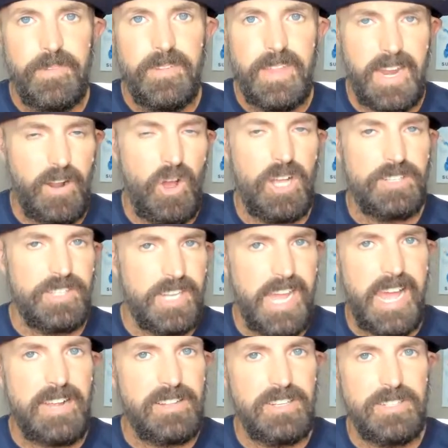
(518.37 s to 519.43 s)
They had Austin
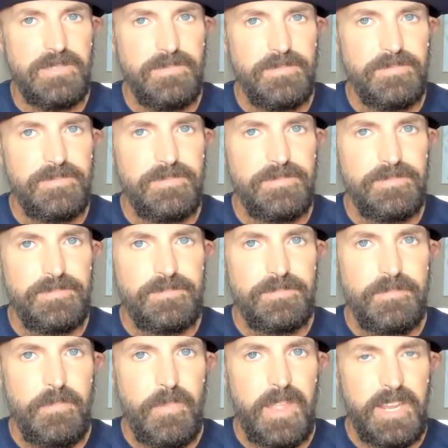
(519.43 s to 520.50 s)
Eckler.
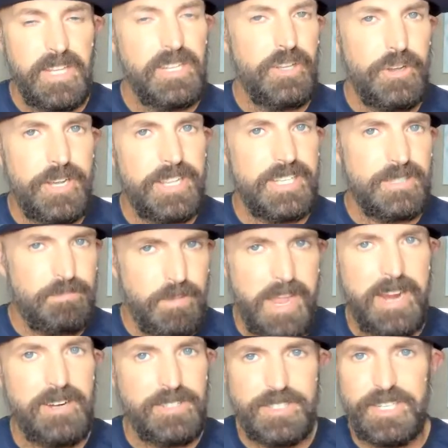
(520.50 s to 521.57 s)
You look at this
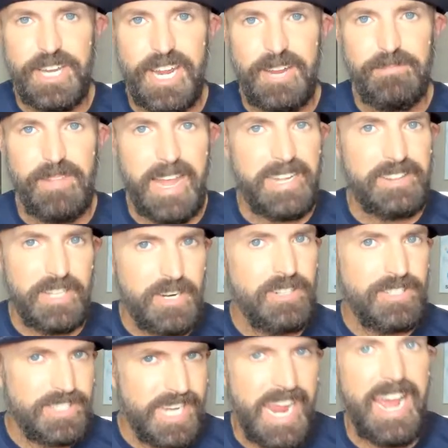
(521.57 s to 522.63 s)
Bears team,
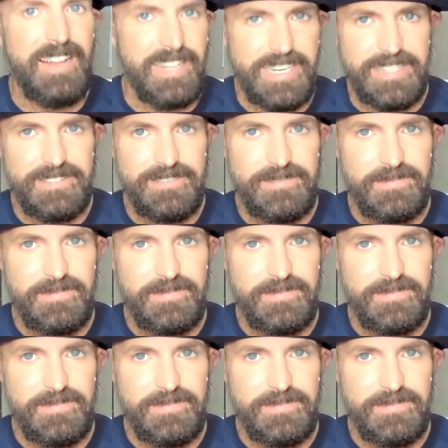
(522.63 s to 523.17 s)
there's talent.